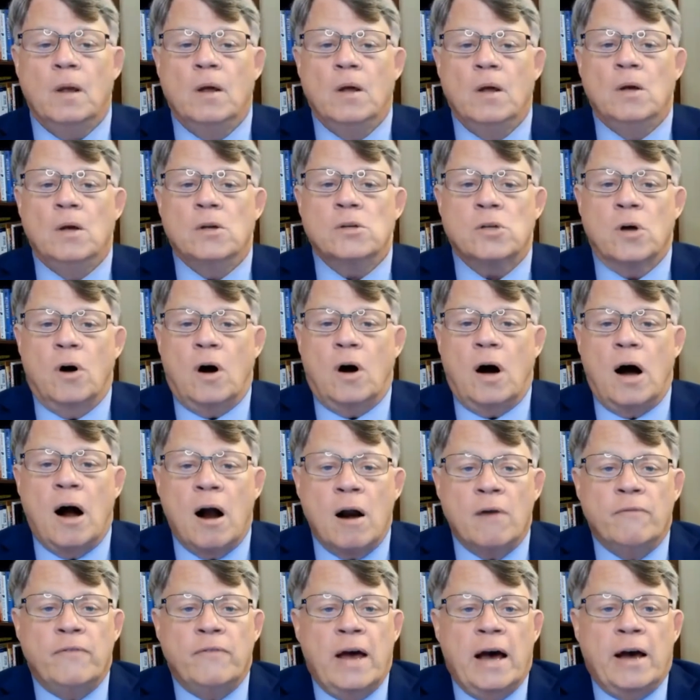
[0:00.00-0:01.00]
So
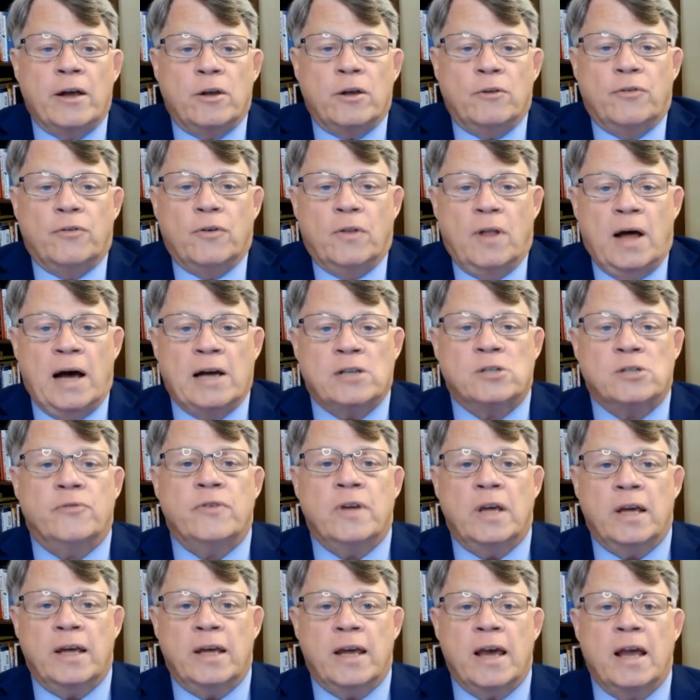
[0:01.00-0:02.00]
our value
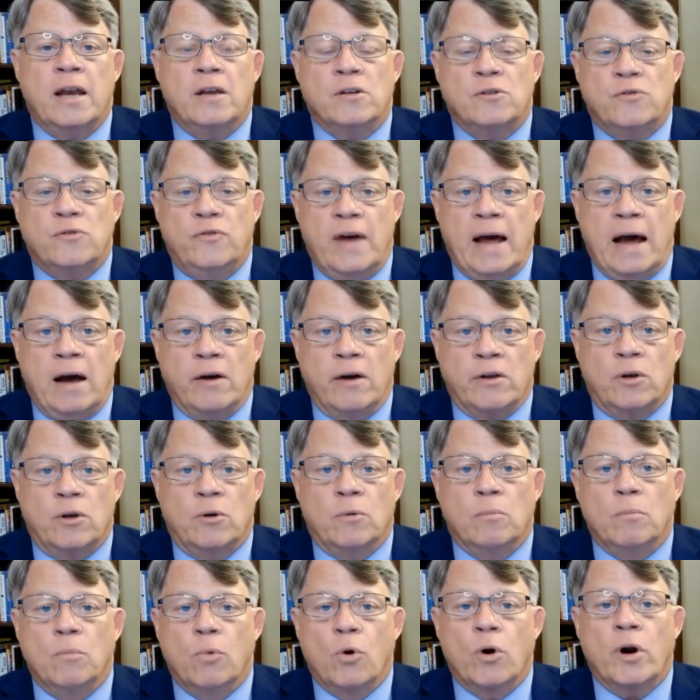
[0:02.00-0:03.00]
philosophy, again, is value,
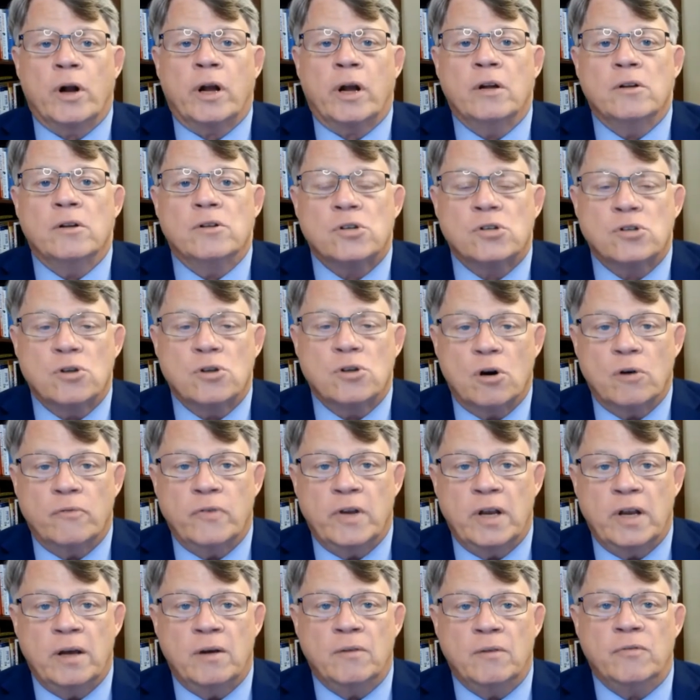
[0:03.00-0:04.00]
more
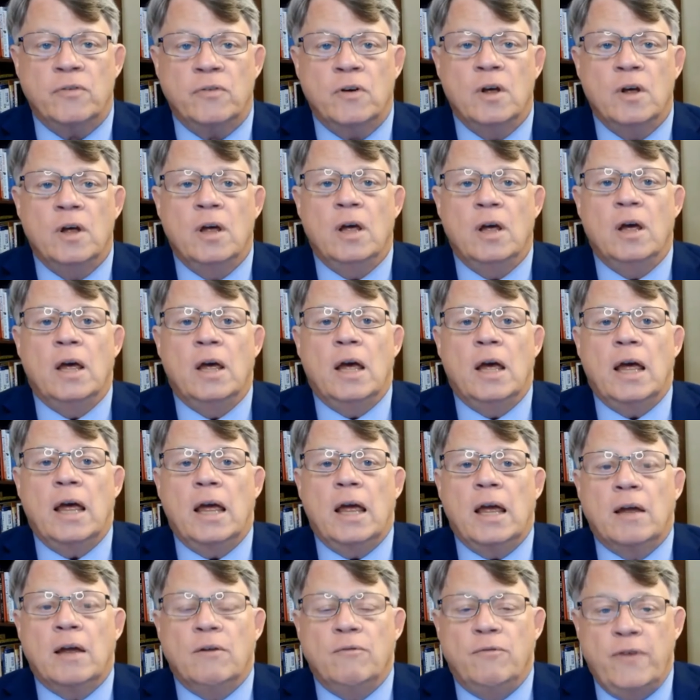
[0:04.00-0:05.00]
conservative
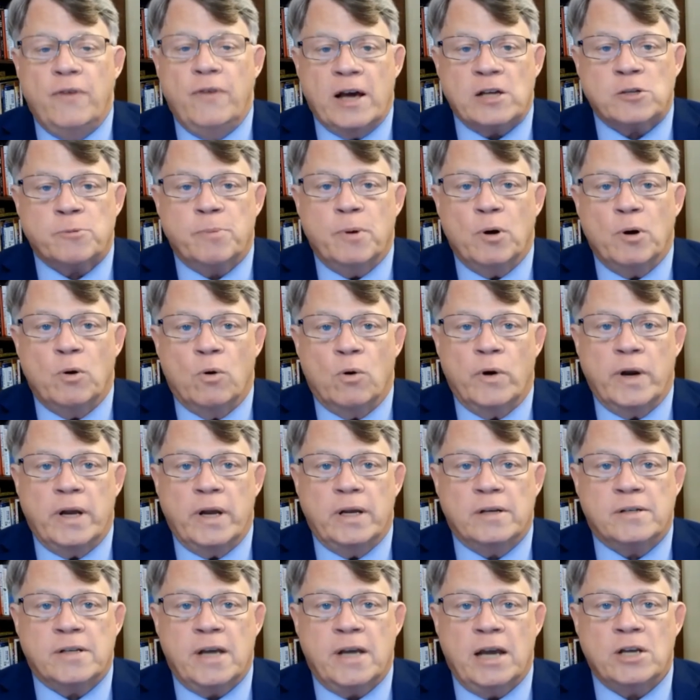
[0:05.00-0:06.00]
investment
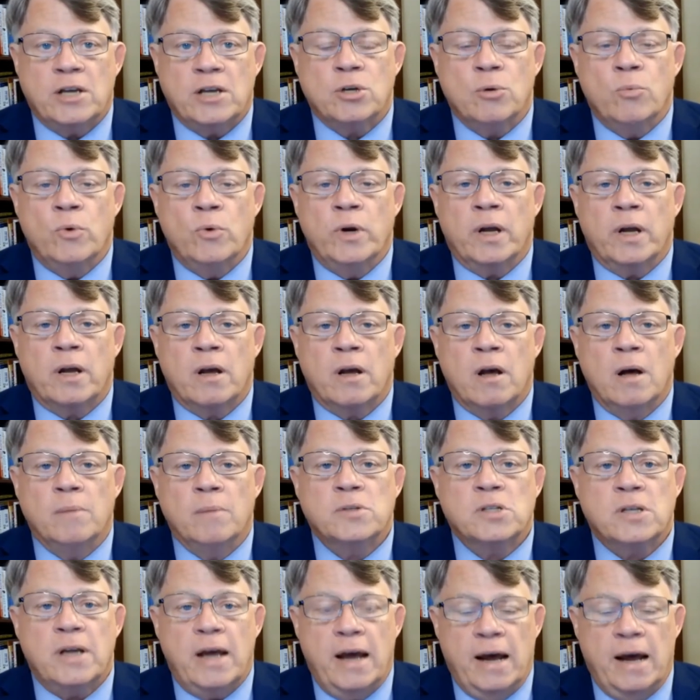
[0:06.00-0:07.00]
orientation when it
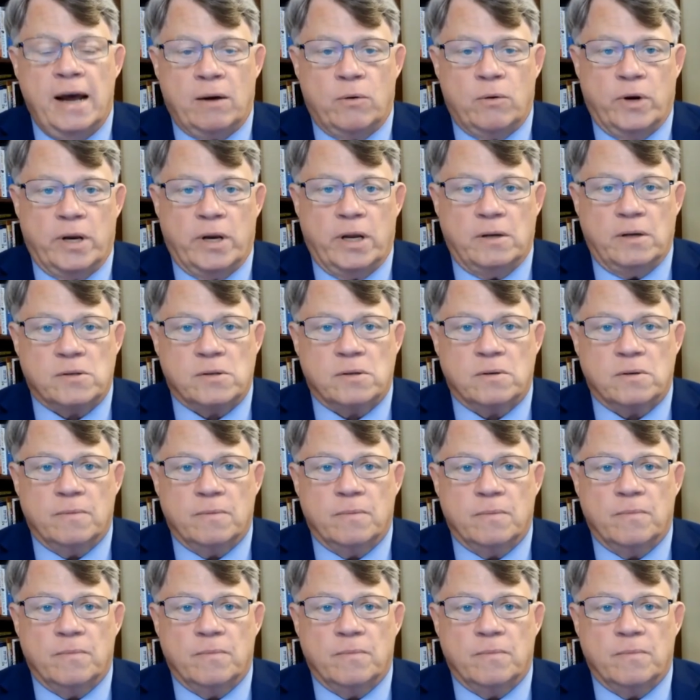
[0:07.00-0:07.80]
comes to equities.